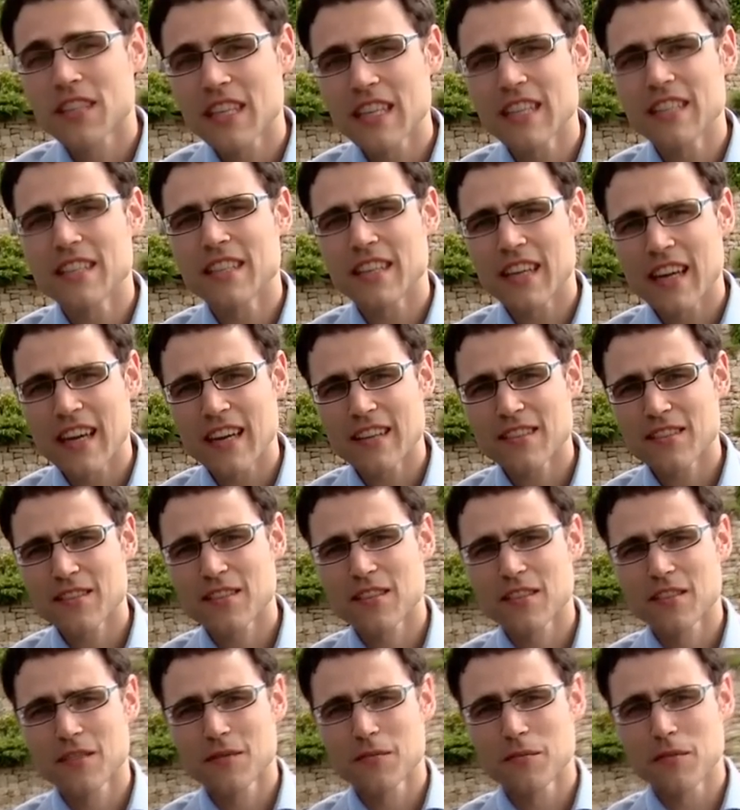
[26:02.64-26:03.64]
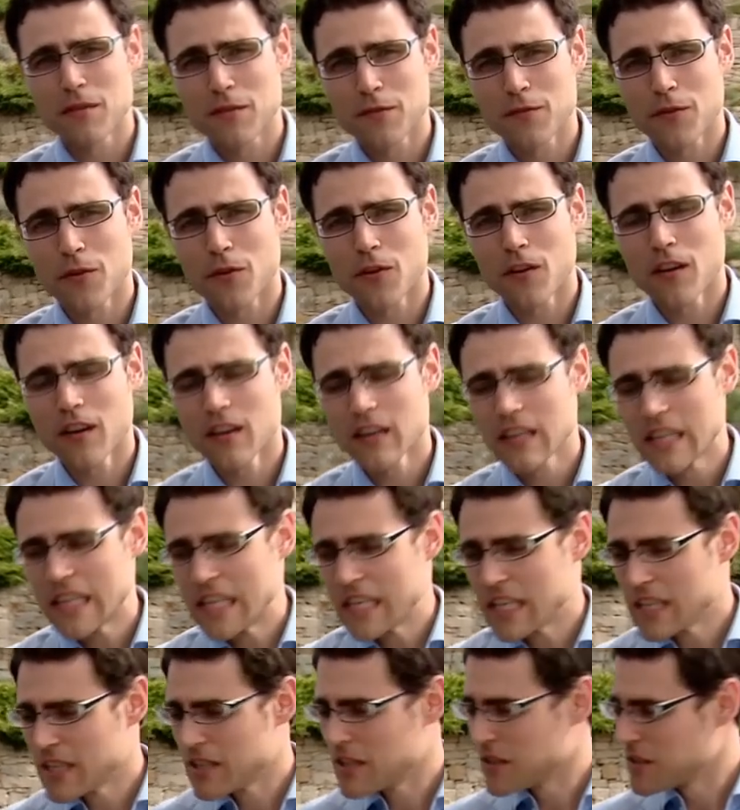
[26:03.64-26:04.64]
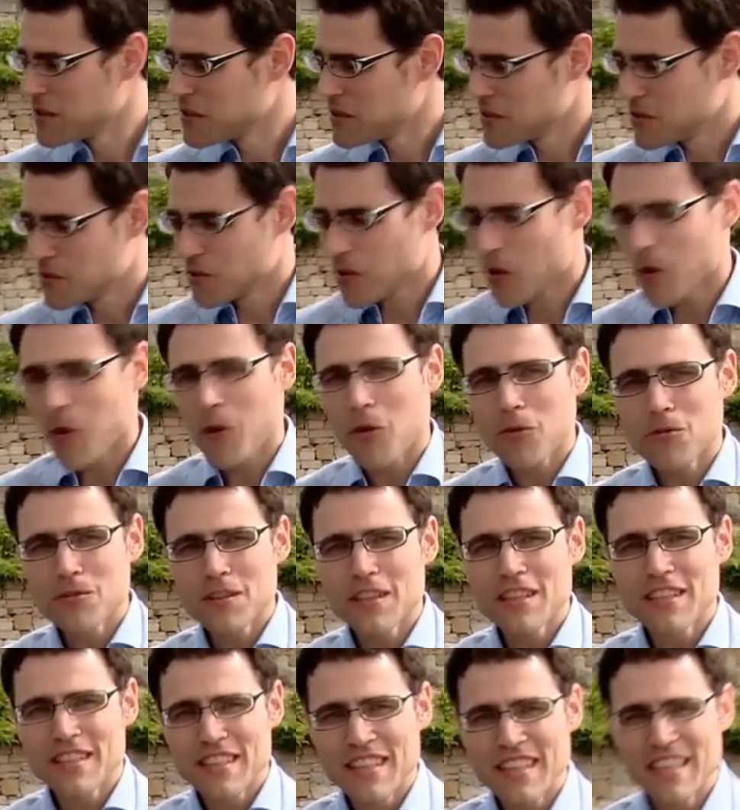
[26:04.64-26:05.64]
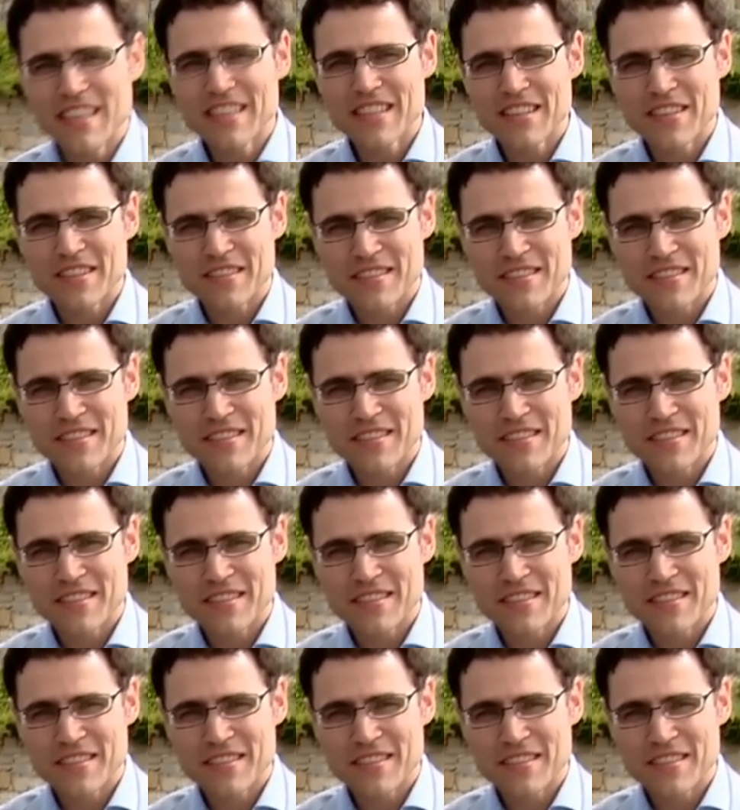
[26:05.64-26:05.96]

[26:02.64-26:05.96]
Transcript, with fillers: TTS before, you only need